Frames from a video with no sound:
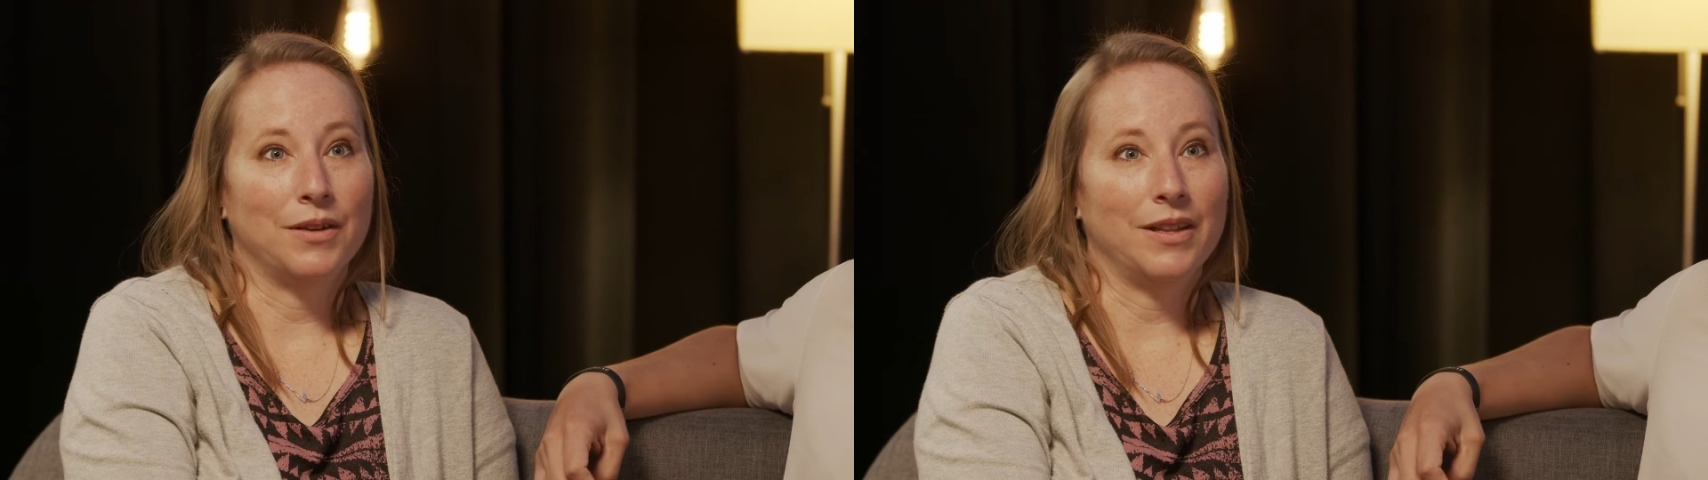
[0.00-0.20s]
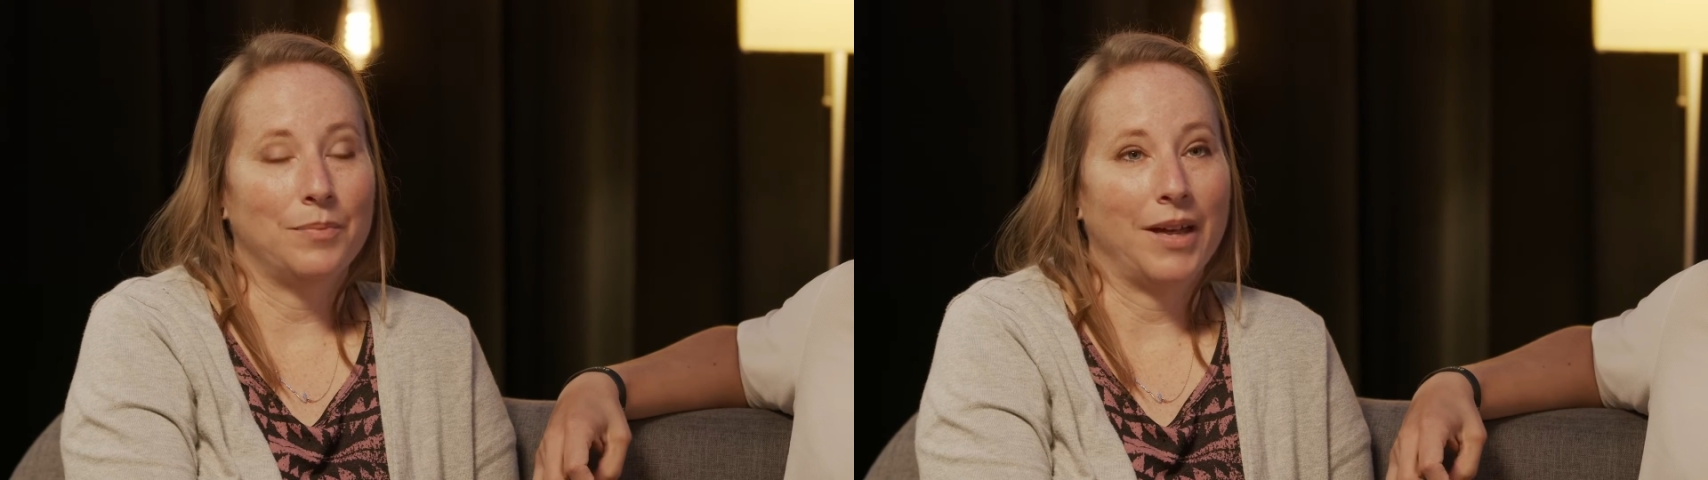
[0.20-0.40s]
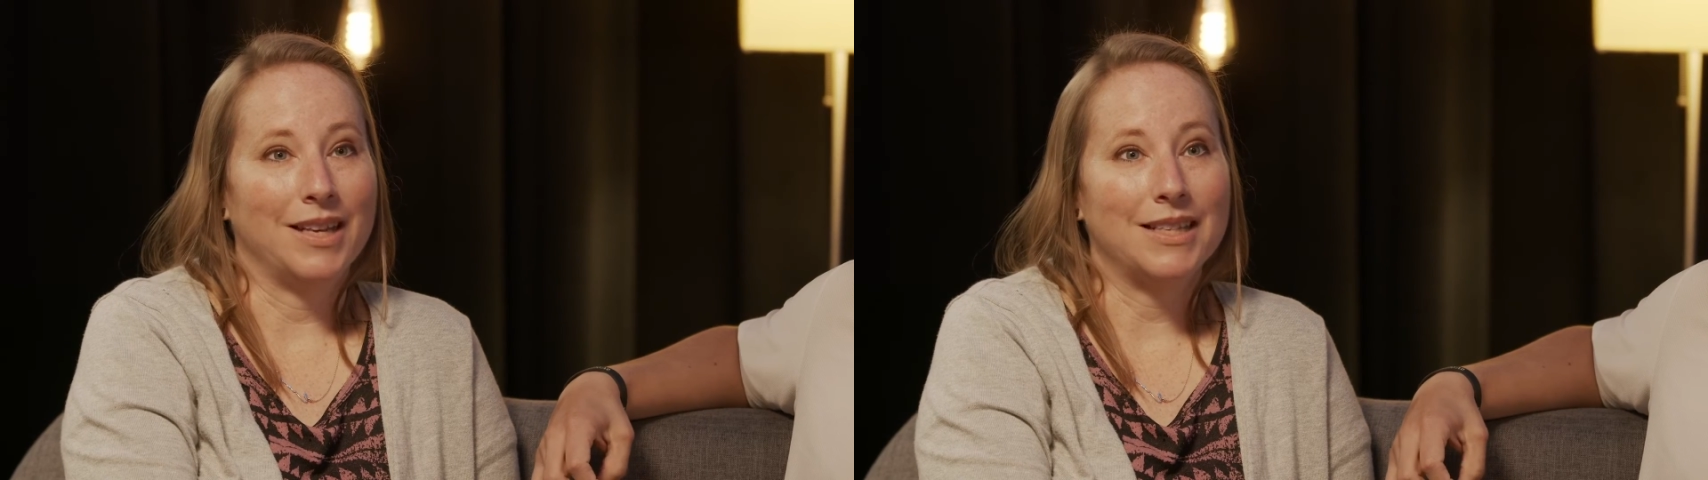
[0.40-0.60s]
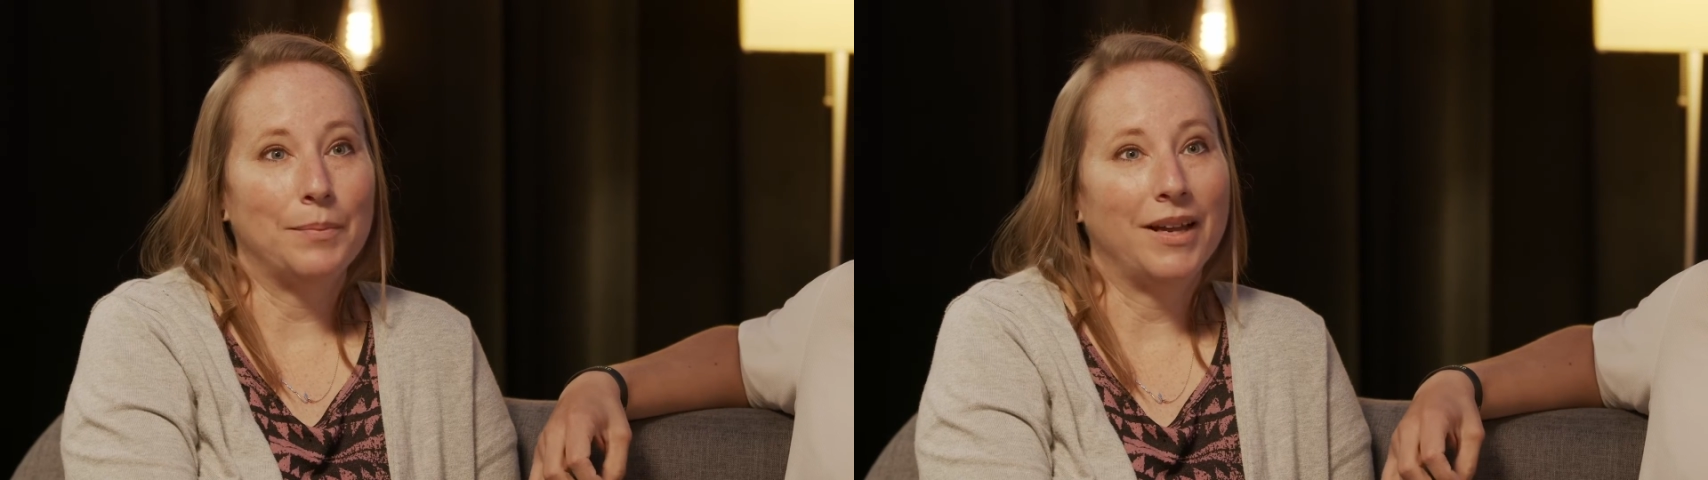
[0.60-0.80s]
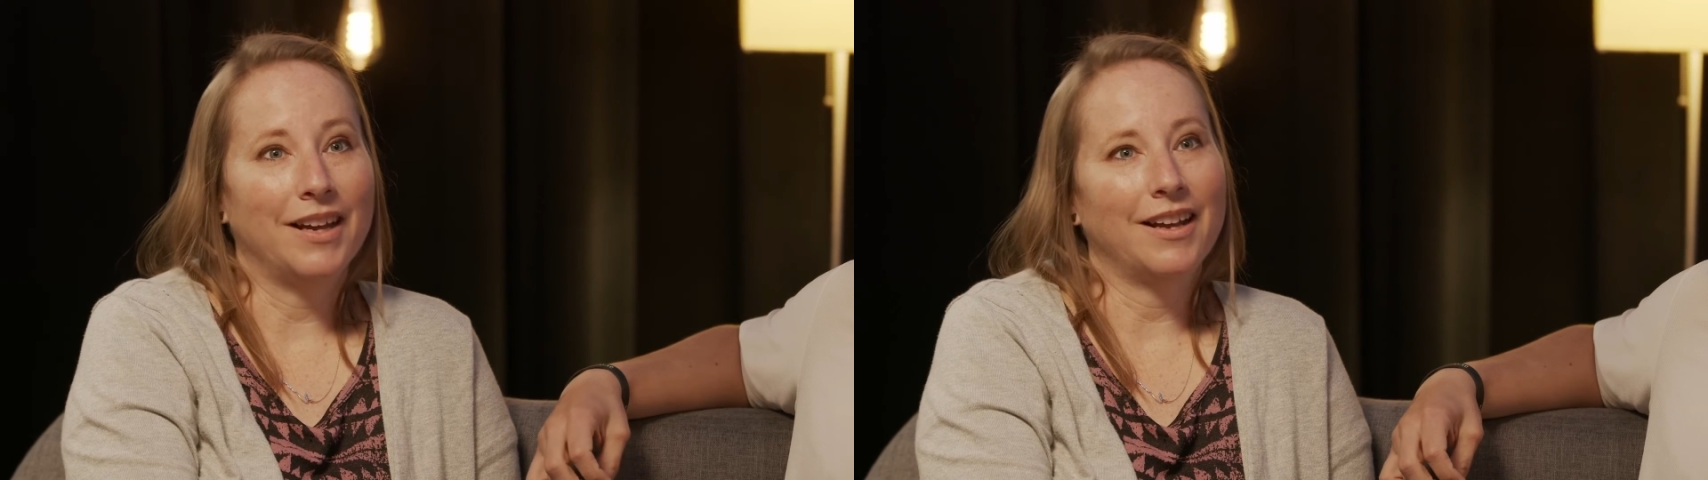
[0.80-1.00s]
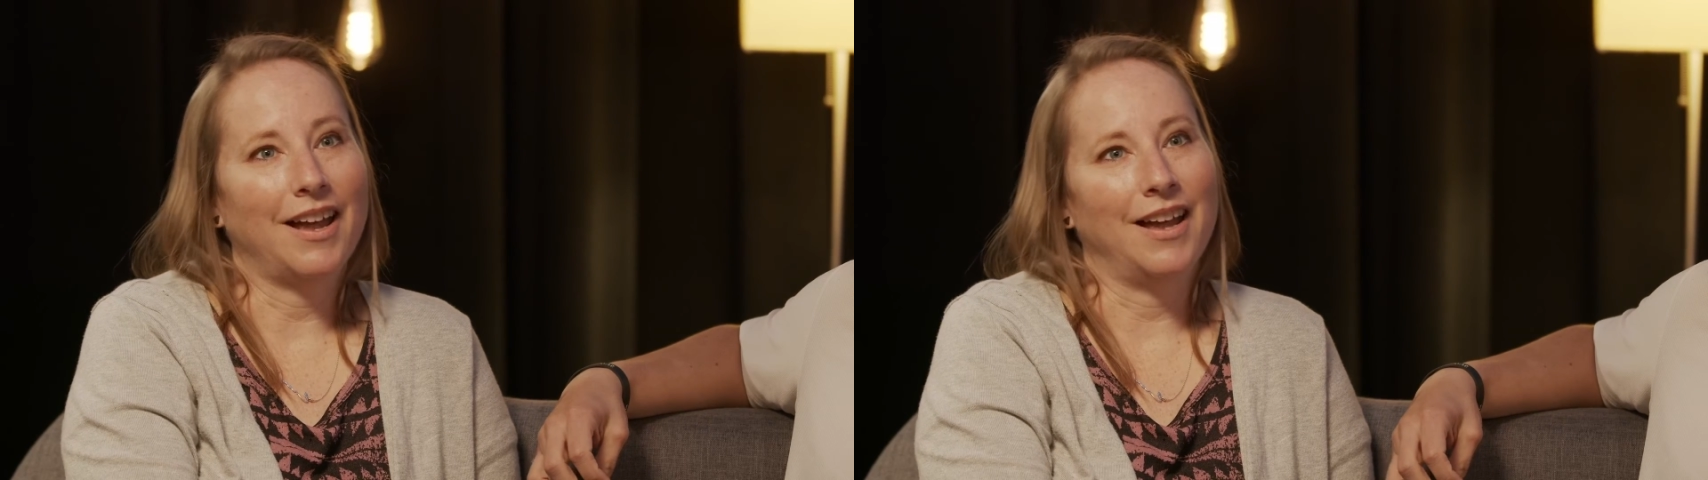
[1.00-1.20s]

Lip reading: during the pandemic